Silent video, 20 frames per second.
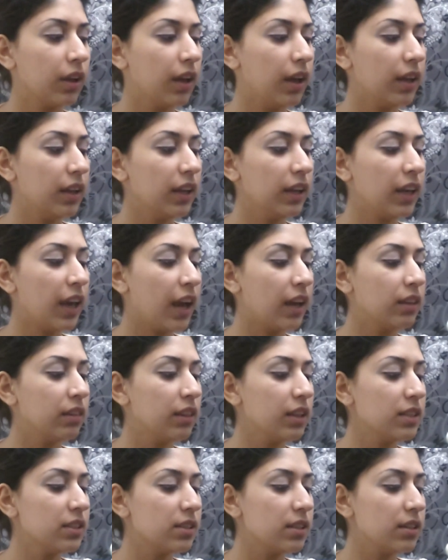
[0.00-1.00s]
And again,
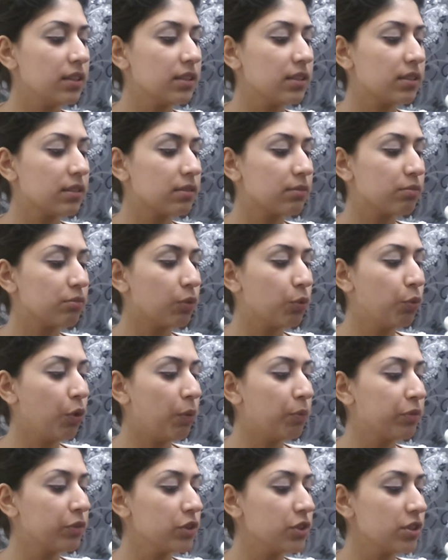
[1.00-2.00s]
this is
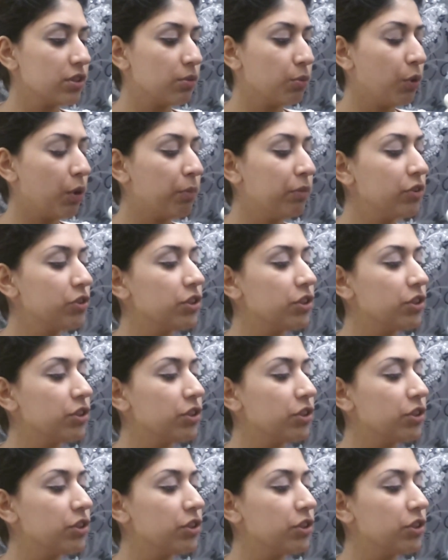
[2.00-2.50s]
what brush are you using?